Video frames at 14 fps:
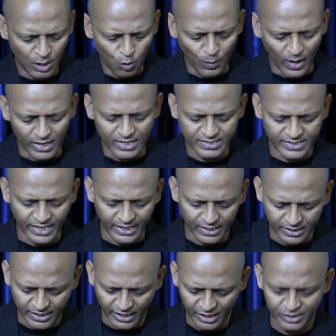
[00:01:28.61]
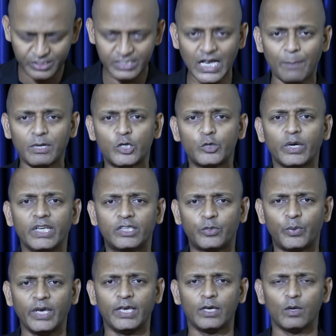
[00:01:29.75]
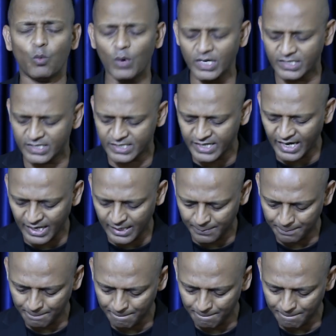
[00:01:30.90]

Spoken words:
One is 2 Kings chapter 23, verse 10.